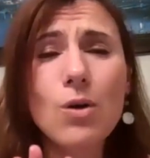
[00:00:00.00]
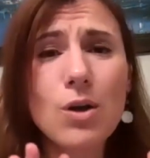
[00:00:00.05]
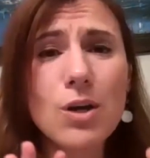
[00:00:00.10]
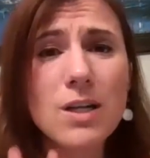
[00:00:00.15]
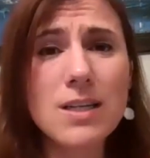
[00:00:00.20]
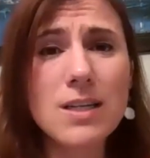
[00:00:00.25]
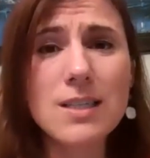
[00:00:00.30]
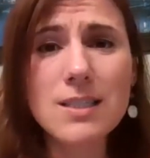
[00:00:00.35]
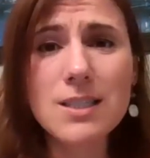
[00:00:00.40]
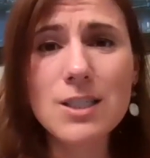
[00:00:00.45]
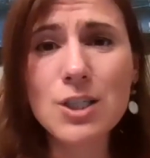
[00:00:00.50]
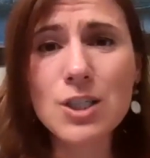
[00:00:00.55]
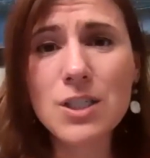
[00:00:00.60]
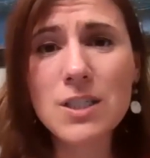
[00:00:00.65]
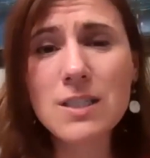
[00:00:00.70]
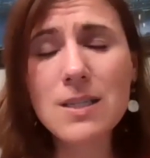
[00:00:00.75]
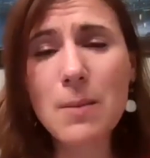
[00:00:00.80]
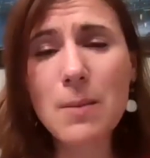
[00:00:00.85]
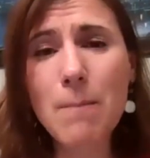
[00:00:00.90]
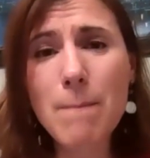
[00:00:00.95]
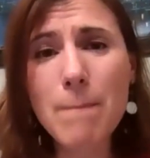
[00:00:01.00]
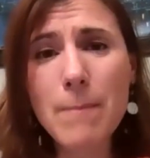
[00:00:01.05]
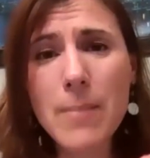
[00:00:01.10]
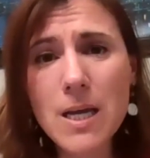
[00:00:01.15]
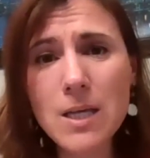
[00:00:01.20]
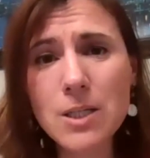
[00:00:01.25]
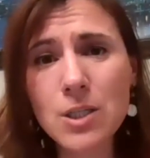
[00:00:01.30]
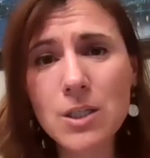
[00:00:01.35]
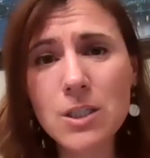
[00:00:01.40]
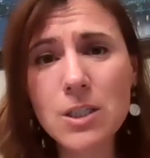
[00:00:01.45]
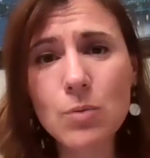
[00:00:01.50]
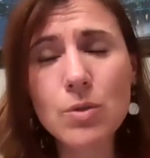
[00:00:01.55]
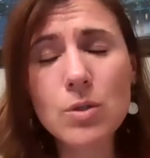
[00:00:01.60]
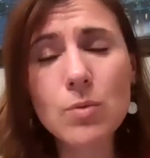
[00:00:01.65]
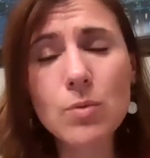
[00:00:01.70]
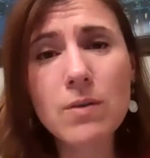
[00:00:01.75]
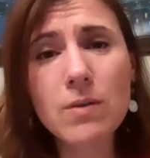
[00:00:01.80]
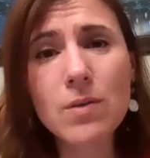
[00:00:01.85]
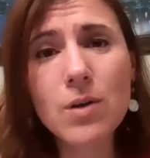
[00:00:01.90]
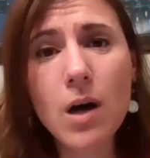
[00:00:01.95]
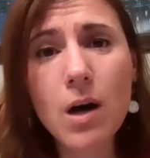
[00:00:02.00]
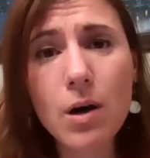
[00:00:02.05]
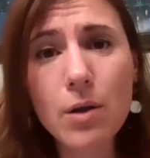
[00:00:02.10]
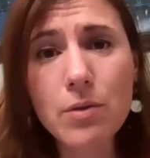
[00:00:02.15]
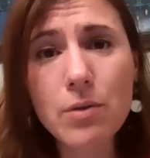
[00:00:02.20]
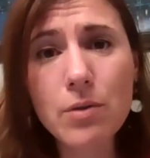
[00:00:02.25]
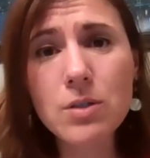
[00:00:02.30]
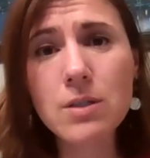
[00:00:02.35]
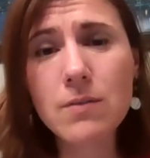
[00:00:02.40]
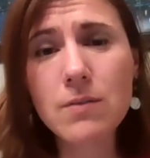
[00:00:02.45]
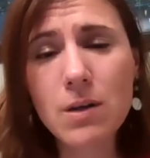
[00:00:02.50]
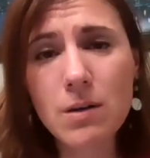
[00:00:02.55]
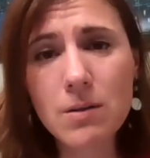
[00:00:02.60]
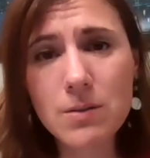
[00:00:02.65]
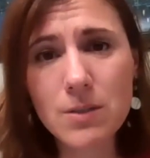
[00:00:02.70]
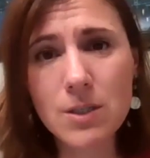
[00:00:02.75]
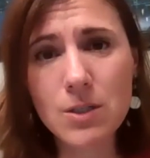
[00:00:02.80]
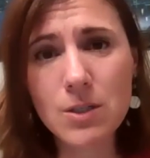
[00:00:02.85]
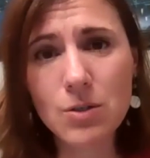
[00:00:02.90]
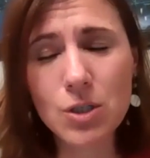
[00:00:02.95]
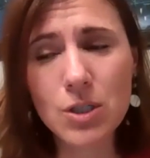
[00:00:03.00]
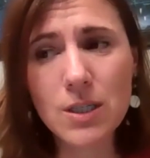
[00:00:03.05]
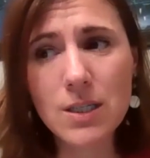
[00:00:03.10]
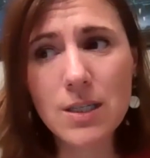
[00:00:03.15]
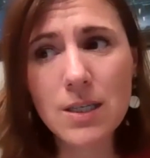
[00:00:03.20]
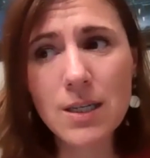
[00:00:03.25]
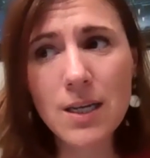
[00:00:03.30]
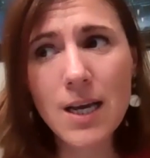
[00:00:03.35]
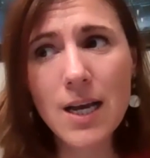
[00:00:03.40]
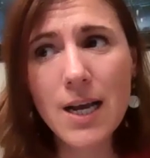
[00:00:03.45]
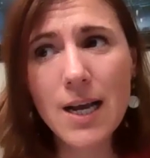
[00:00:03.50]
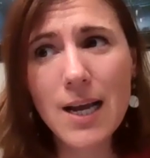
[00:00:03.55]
goodness, she's amazing. She was one of the authors of the Constitution,